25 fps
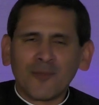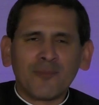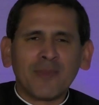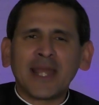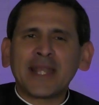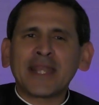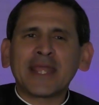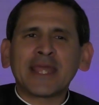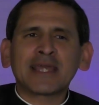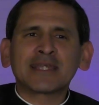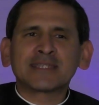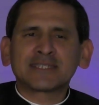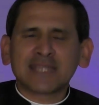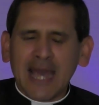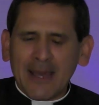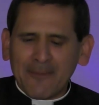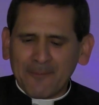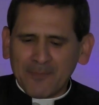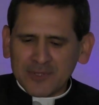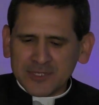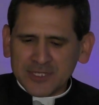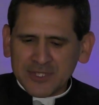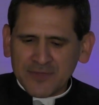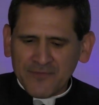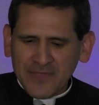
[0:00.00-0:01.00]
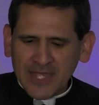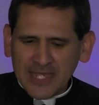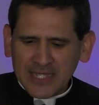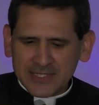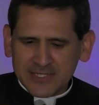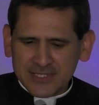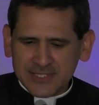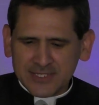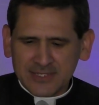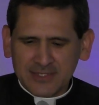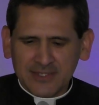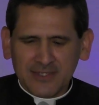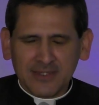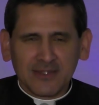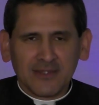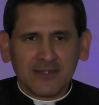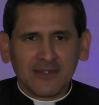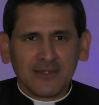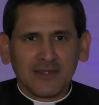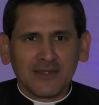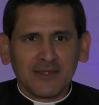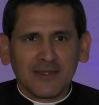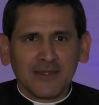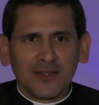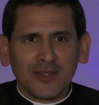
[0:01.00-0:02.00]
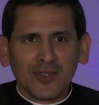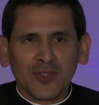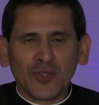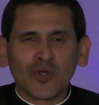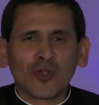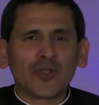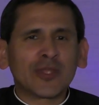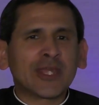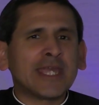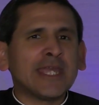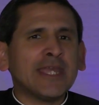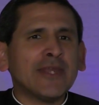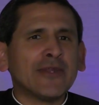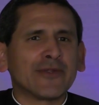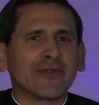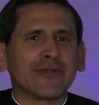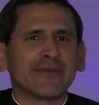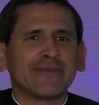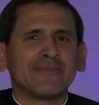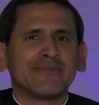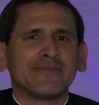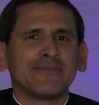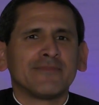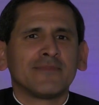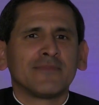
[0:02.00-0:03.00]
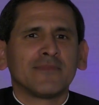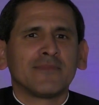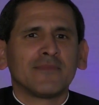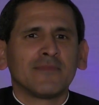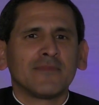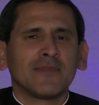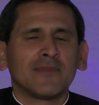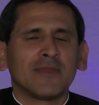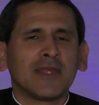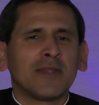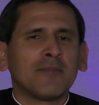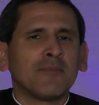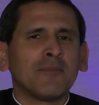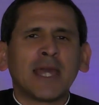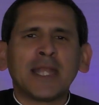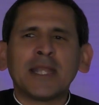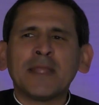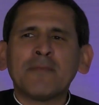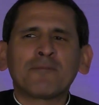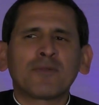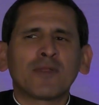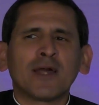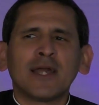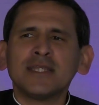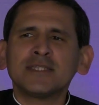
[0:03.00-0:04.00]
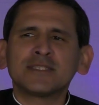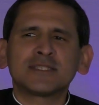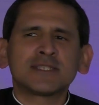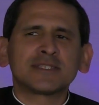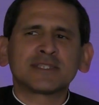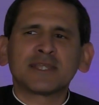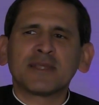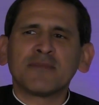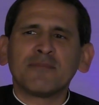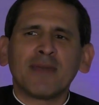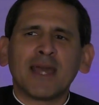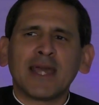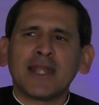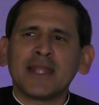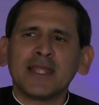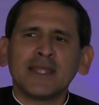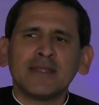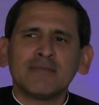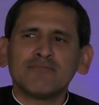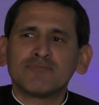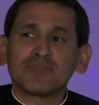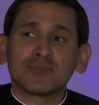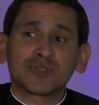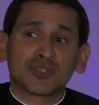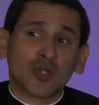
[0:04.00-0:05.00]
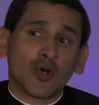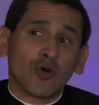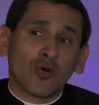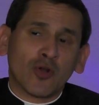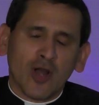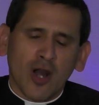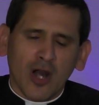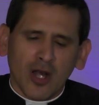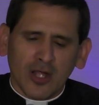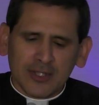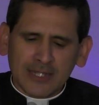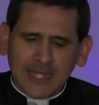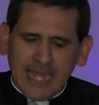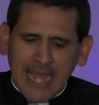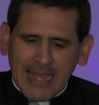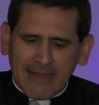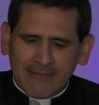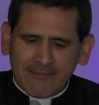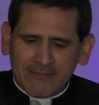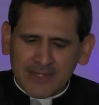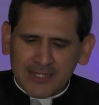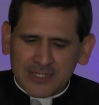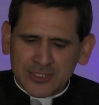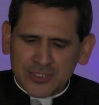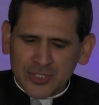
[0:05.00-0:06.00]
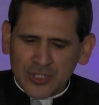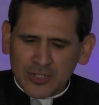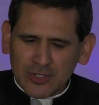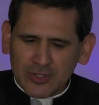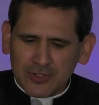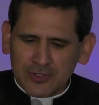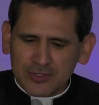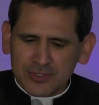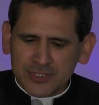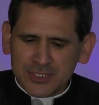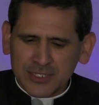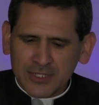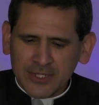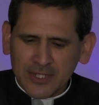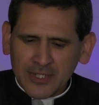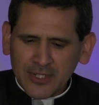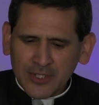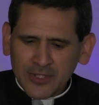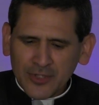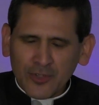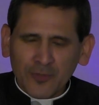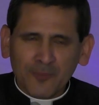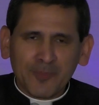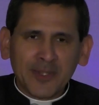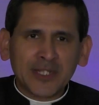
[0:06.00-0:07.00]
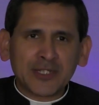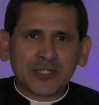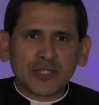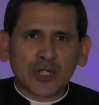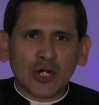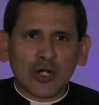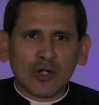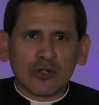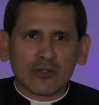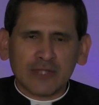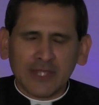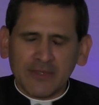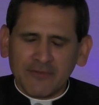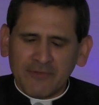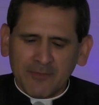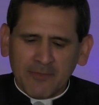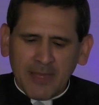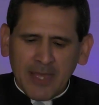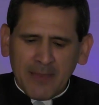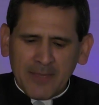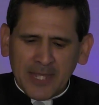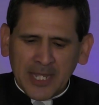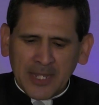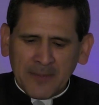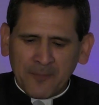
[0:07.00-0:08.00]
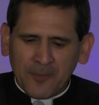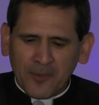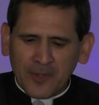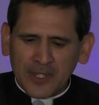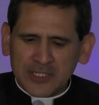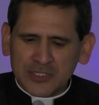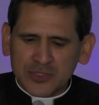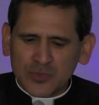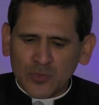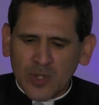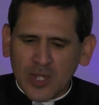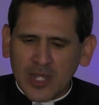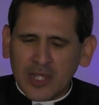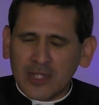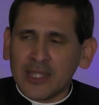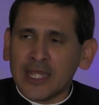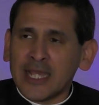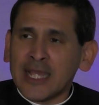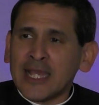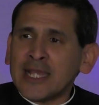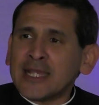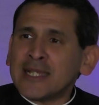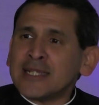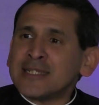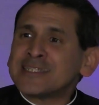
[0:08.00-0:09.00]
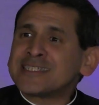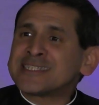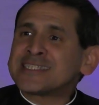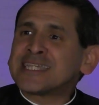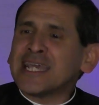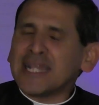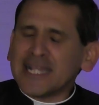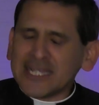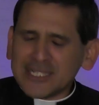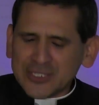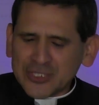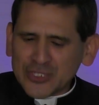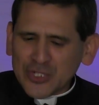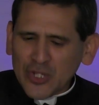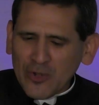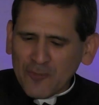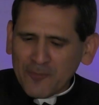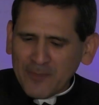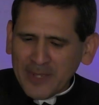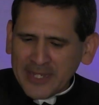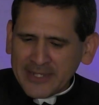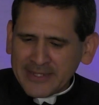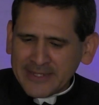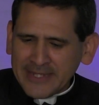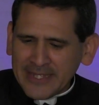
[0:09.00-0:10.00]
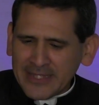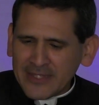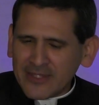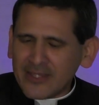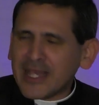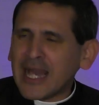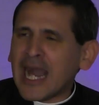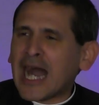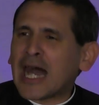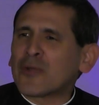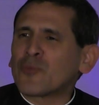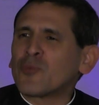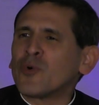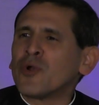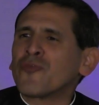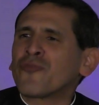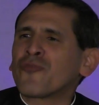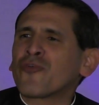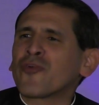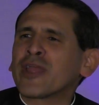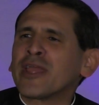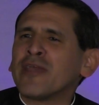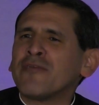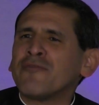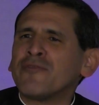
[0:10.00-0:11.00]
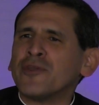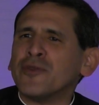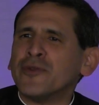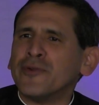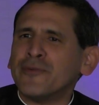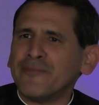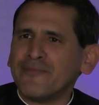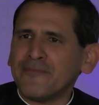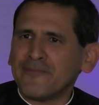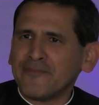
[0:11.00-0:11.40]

are many examples of this. You'll hear in many places, in many so-called Catholic circles, you'll be told, even by many priests, well, sin is no big deal, God will forgive you.